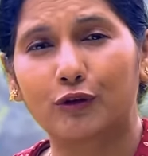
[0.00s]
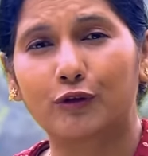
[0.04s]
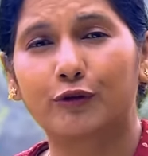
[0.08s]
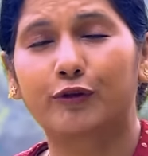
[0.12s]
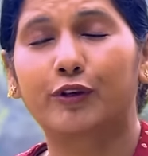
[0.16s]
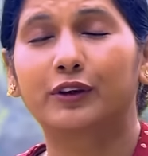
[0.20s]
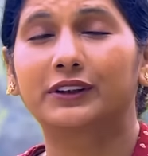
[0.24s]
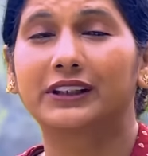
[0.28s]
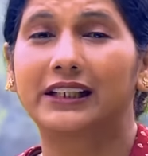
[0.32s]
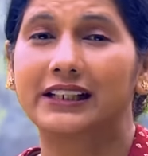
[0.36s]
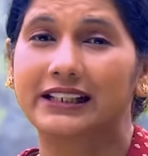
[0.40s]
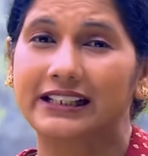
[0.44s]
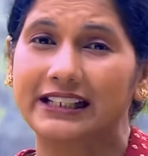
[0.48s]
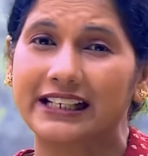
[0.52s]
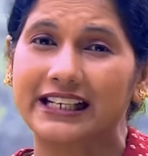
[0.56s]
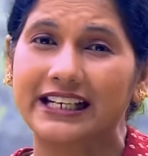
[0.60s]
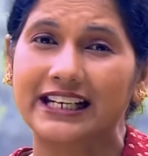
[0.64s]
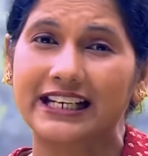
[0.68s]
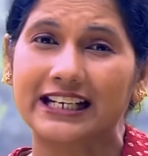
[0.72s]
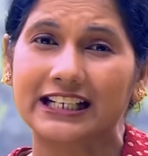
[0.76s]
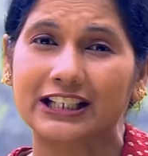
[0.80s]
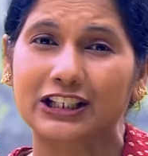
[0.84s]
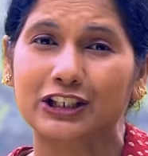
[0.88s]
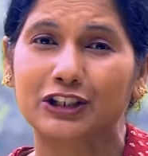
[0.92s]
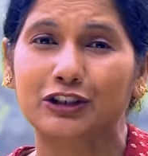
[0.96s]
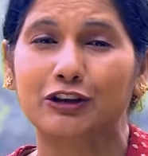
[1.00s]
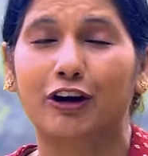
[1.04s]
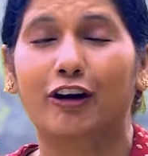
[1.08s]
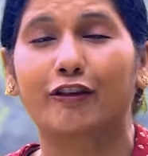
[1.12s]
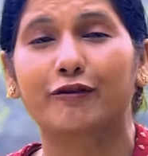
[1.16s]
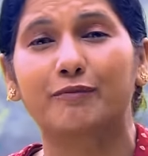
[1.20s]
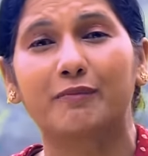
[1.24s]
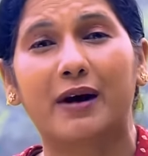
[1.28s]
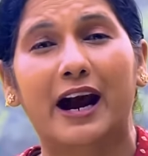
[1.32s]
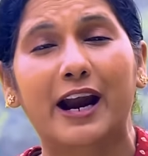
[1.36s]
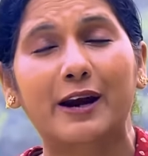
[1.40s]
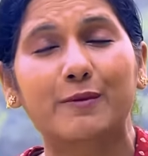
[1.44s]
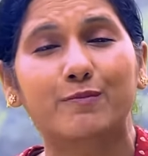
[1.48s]
for the least of
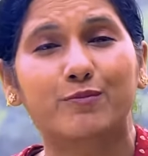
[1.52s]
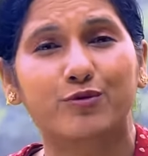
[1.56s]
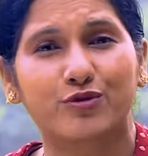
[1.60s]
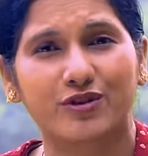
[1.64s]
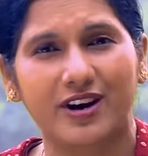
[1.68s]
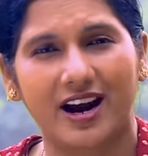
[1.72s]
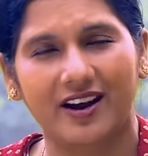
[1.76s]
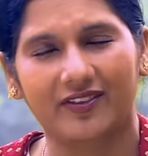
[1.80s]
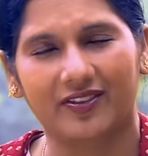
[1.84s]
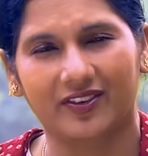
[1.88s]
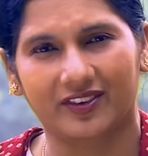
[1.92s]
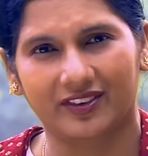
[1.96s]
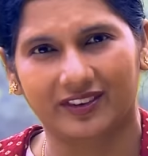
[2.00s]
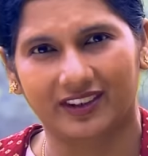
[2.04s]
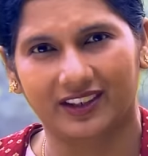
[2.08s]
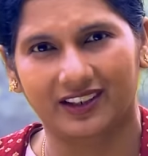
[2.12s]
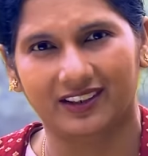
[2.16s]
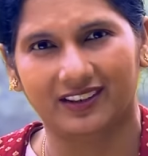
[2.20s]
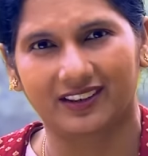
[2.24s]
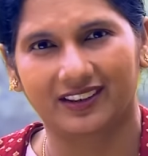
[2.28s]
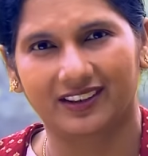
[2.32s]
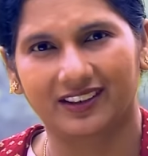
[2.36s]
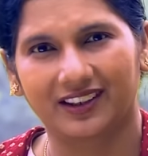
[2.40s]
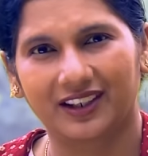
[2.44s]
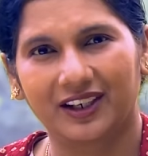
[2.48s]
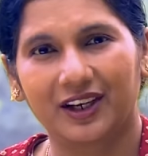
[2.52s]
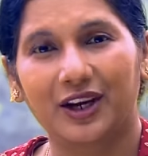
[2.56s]
my brethren,